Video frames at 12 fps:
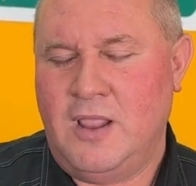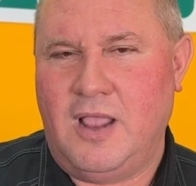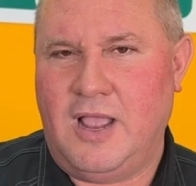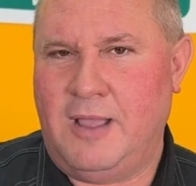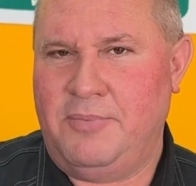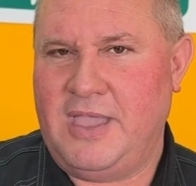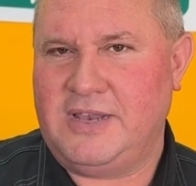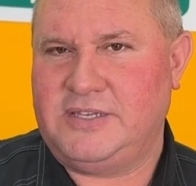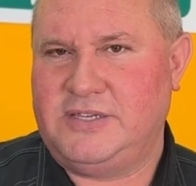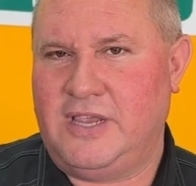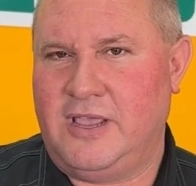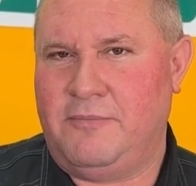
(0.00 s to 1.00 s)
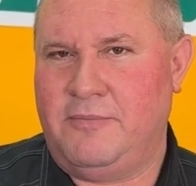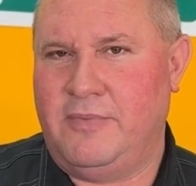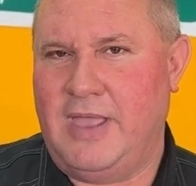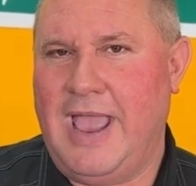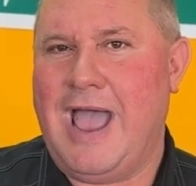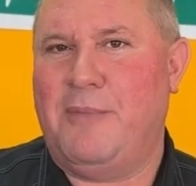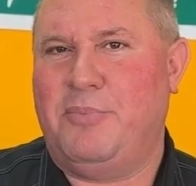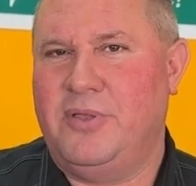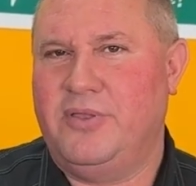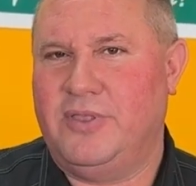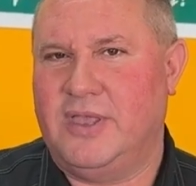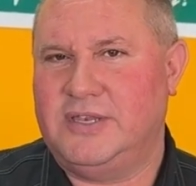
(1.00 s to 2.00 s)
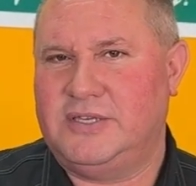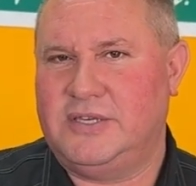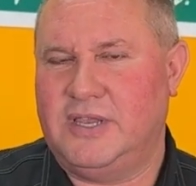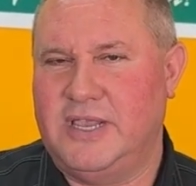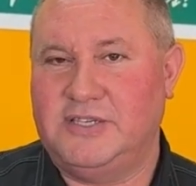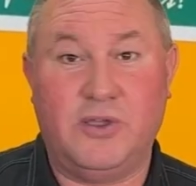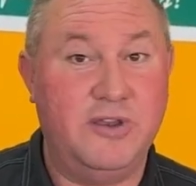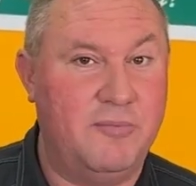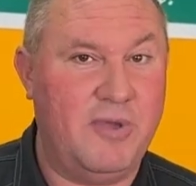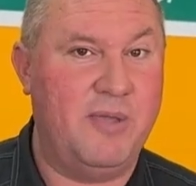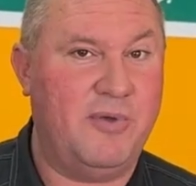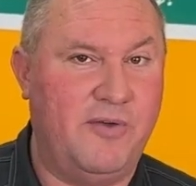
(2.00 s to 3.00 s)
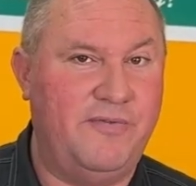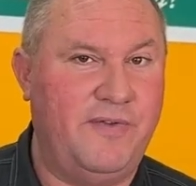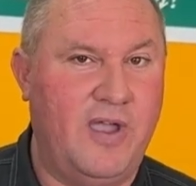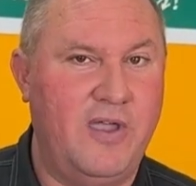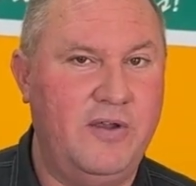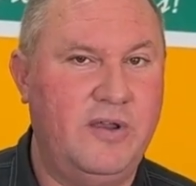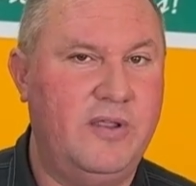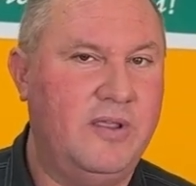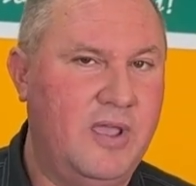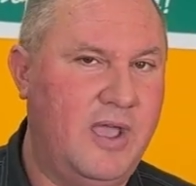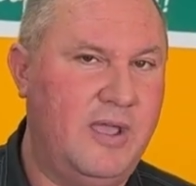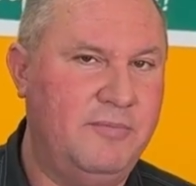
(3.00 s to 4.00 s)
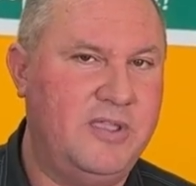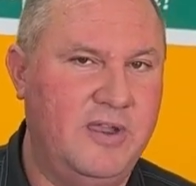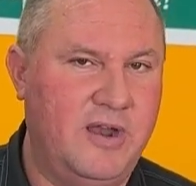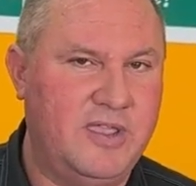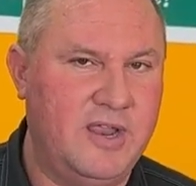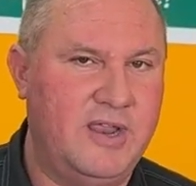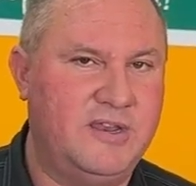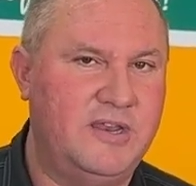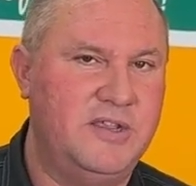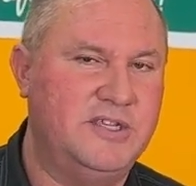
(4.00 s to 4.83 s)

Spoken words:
That app that is on your mobile phone, connected using